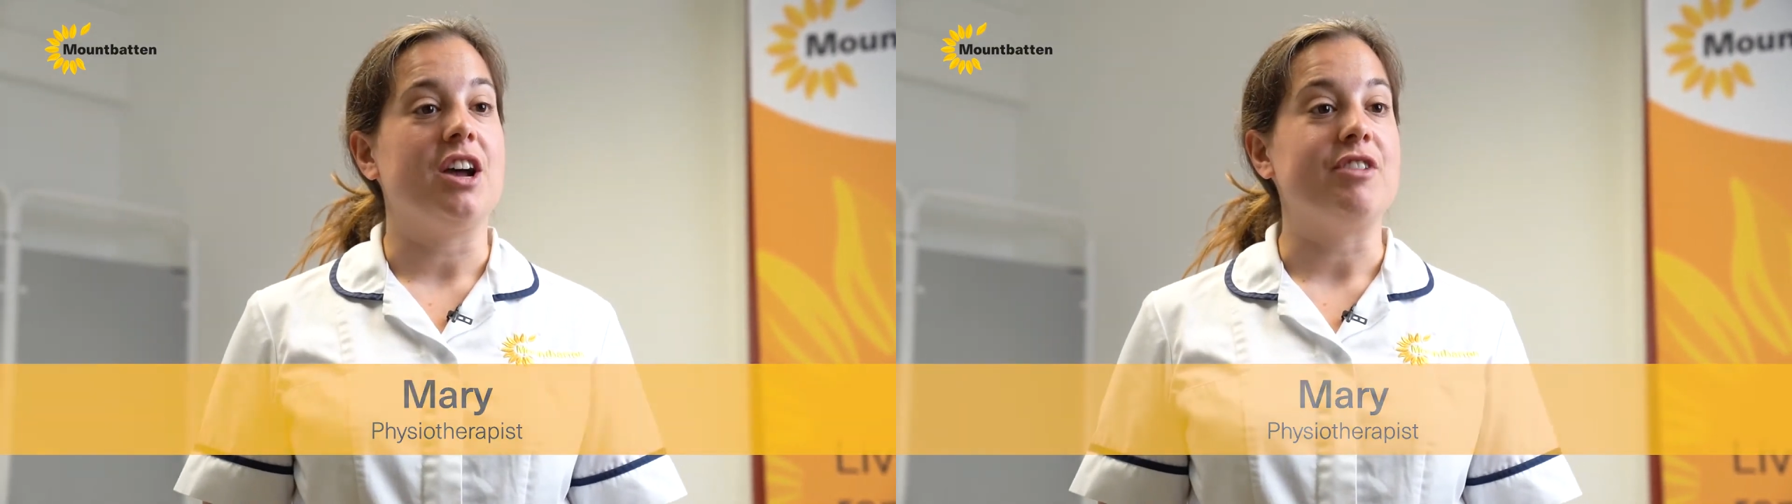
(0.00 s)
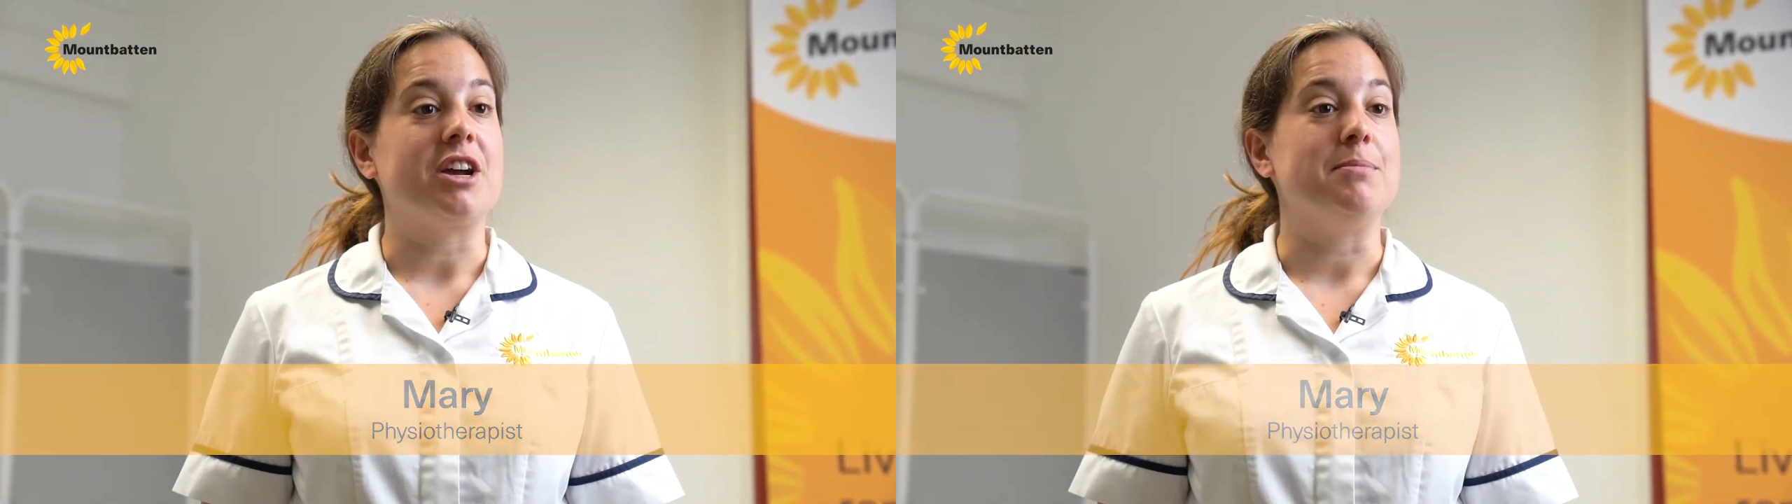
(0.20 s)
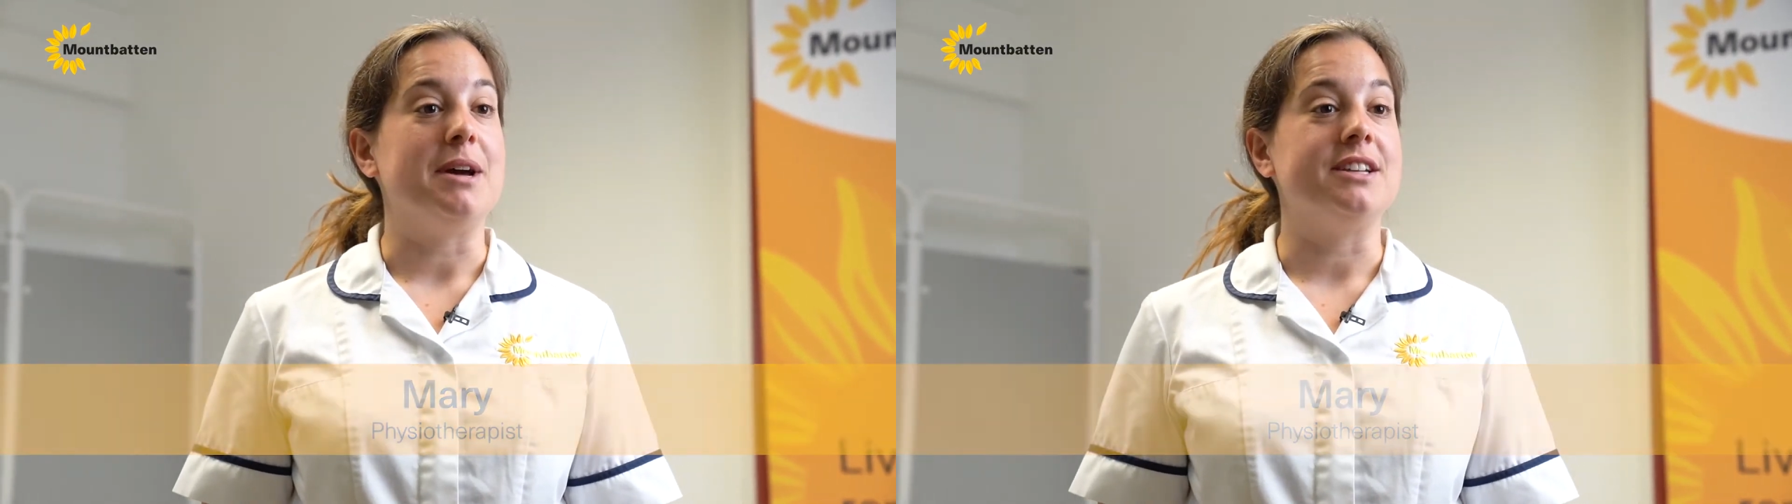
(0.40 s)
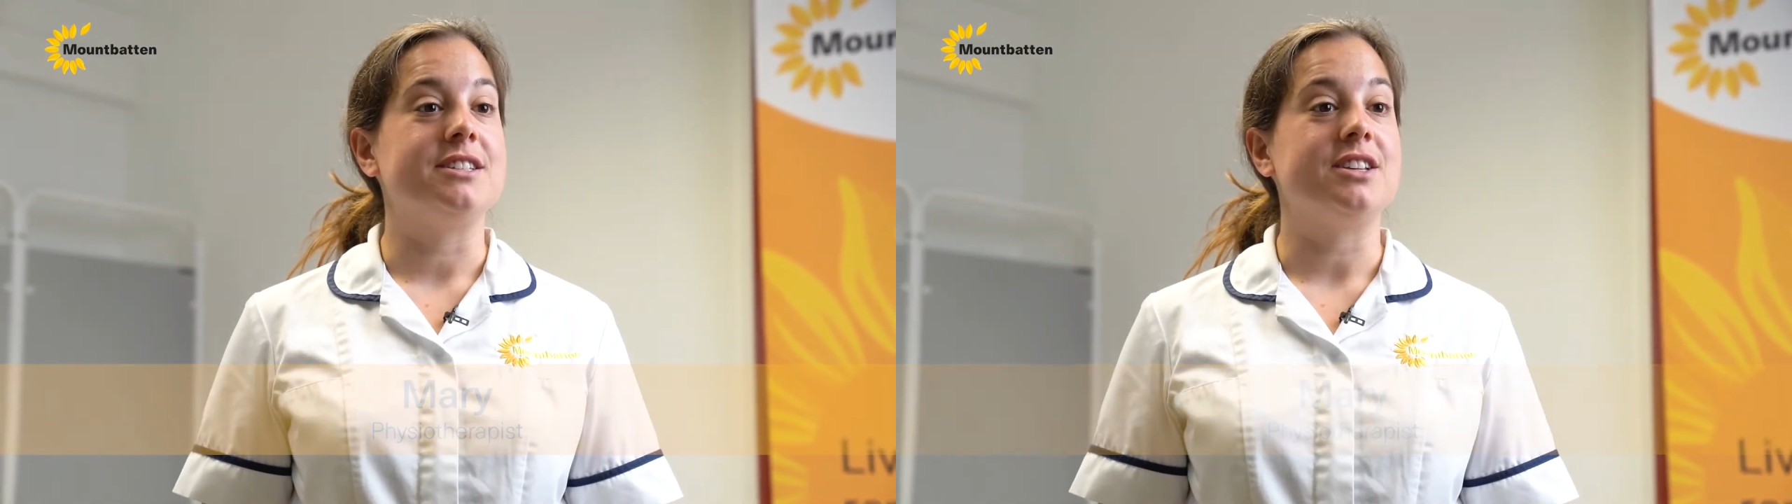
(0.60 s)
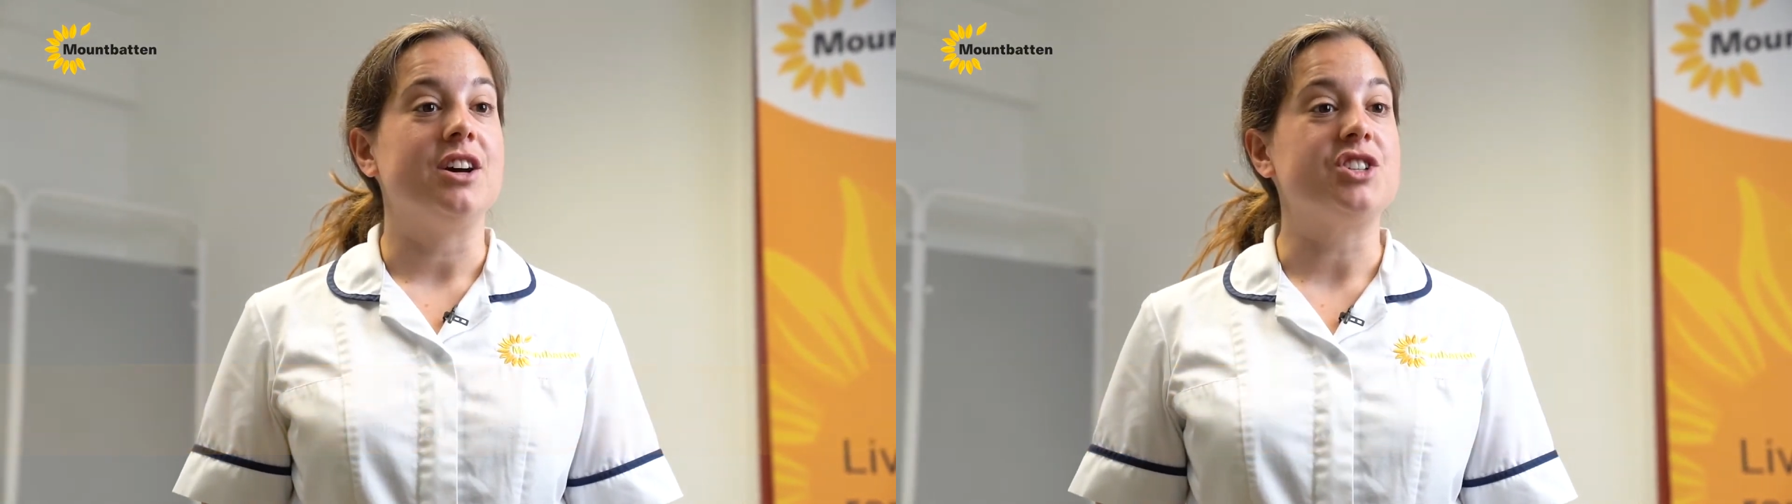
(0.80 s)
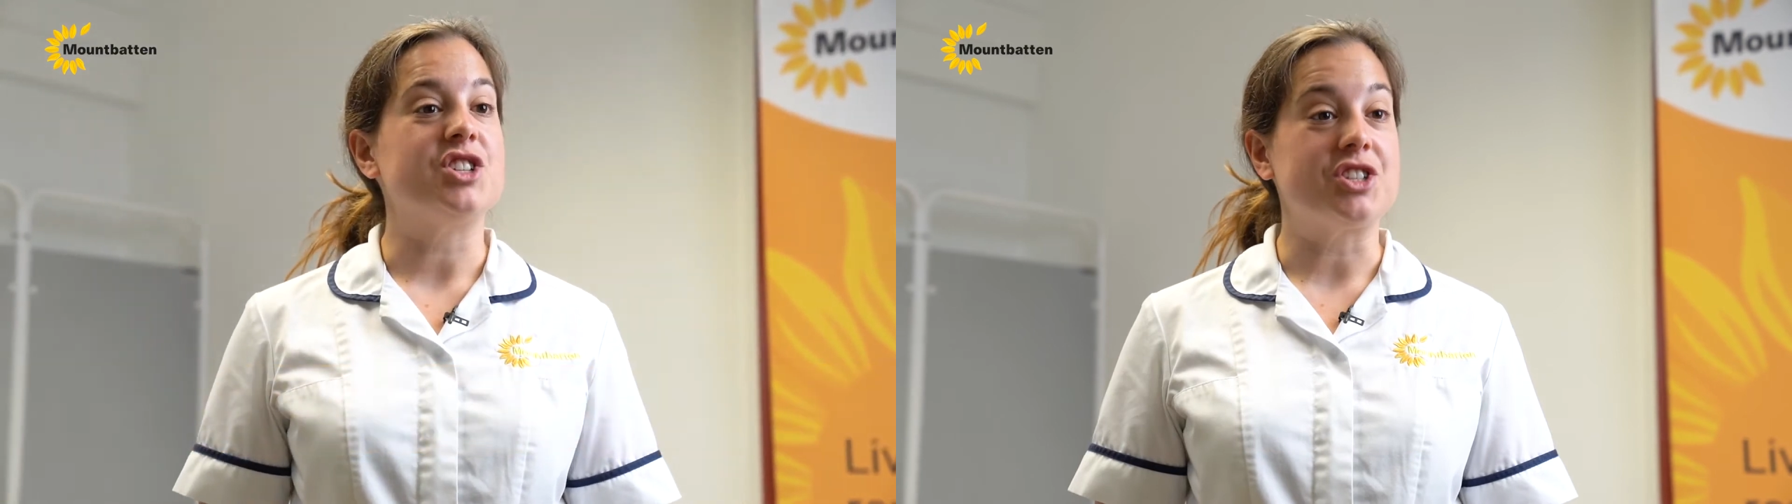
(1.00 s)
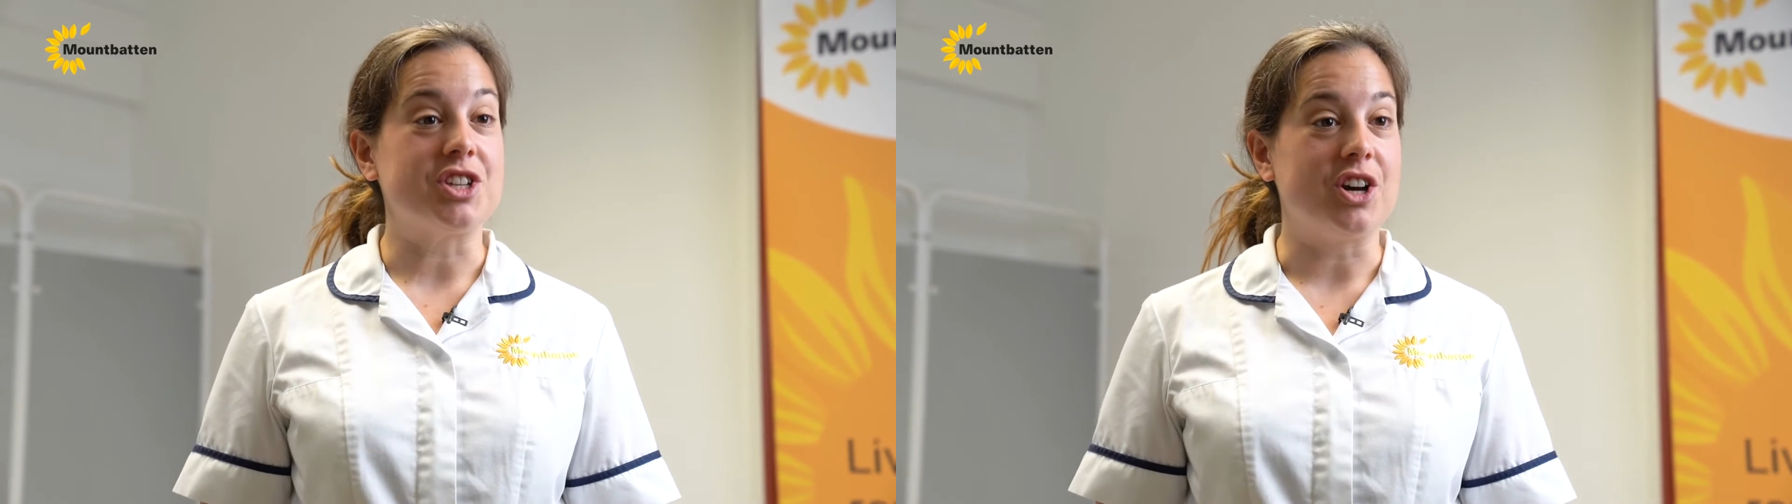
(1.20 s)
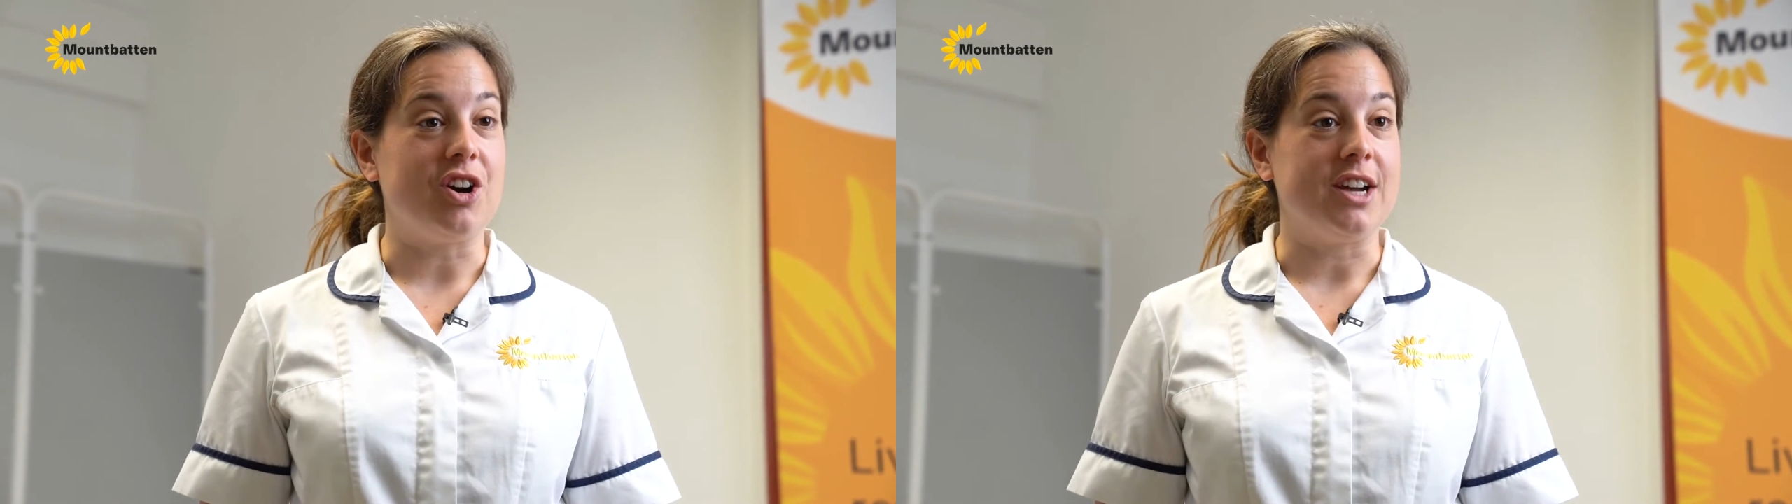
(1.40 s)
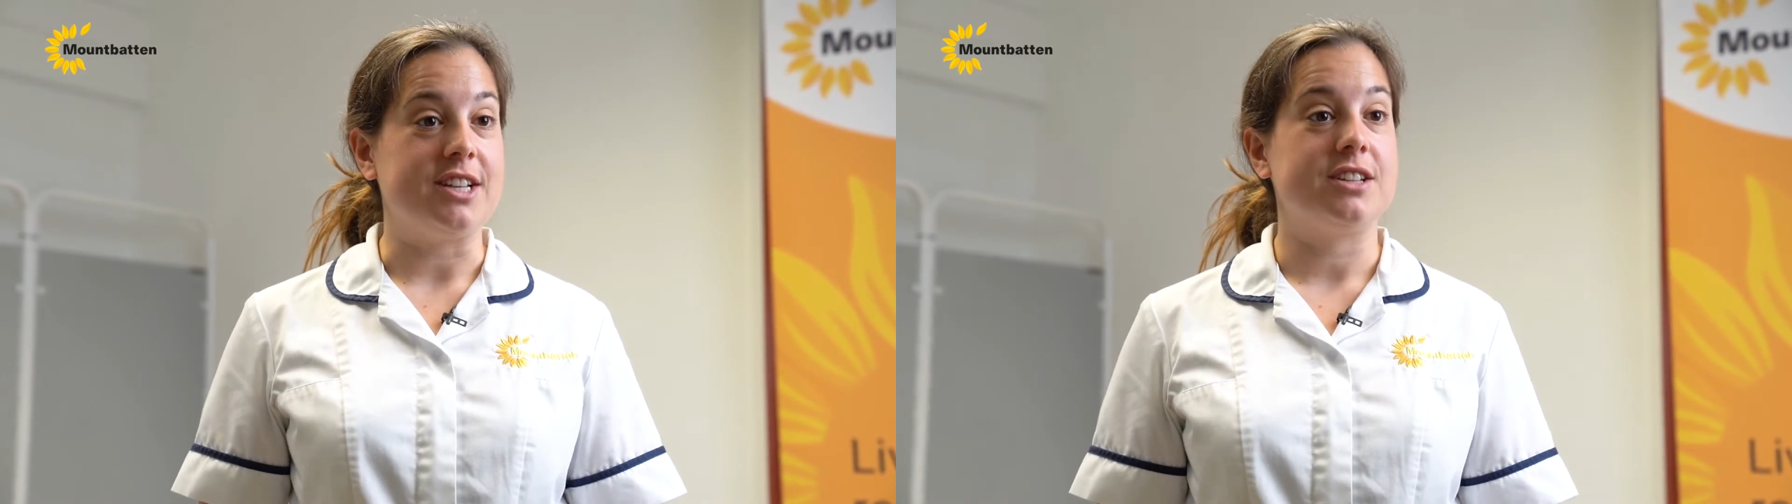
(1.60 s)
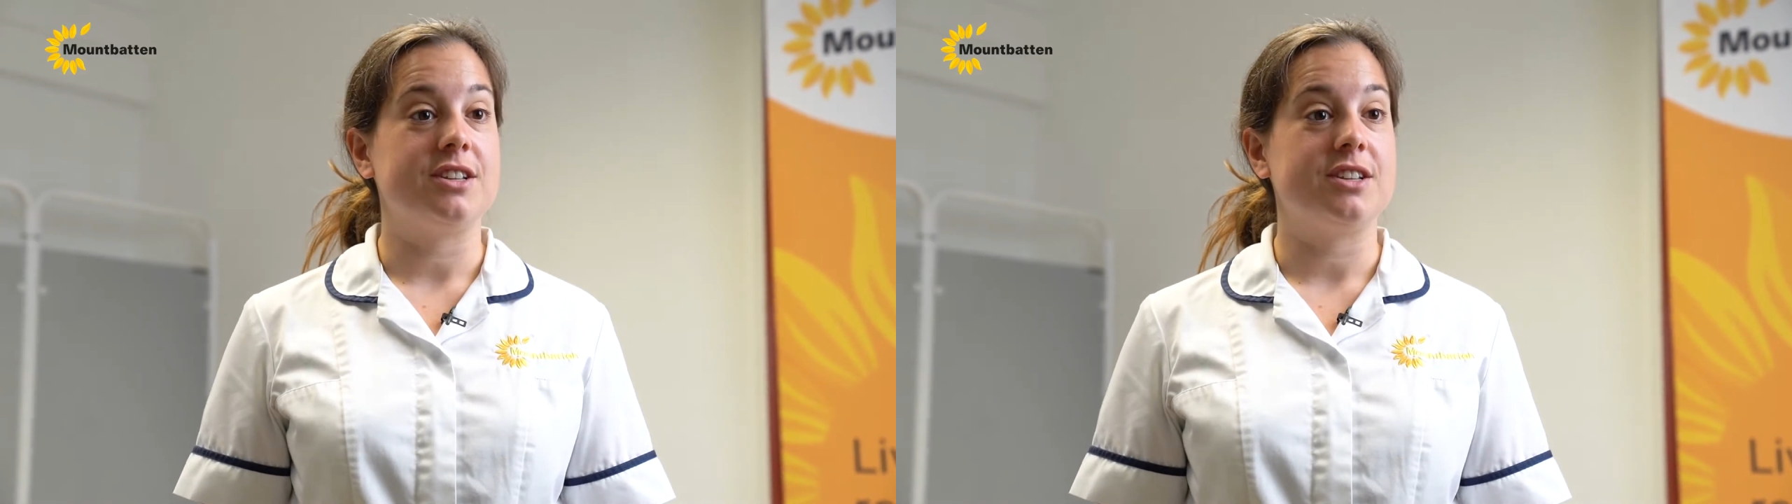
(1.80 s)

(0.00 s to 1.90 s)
recommend are just a guide,